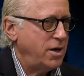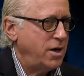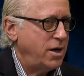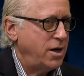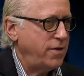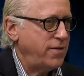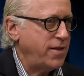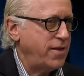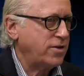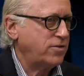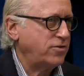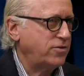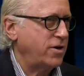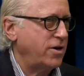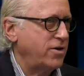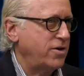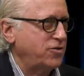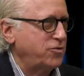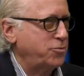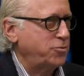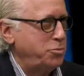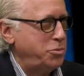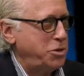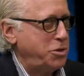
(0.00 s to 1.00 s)
And that
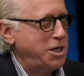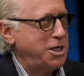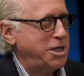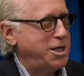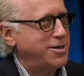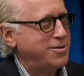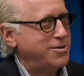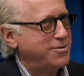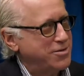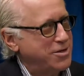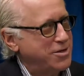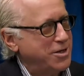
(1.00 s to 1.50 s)
does mean